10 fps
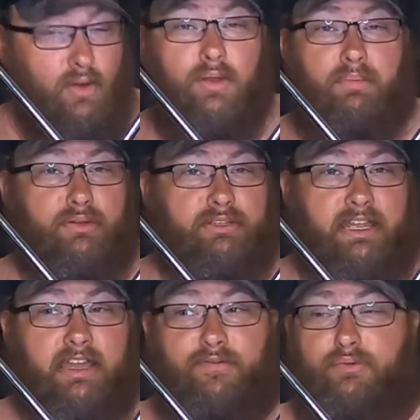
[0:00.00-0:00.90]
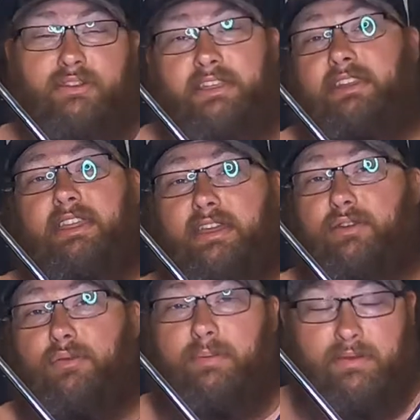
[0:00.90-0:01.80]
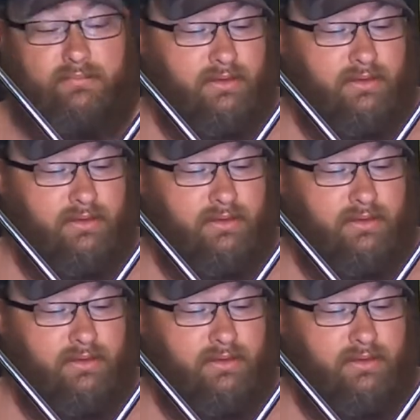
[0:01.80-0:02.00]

Or bow staff, or really any kind of weapon.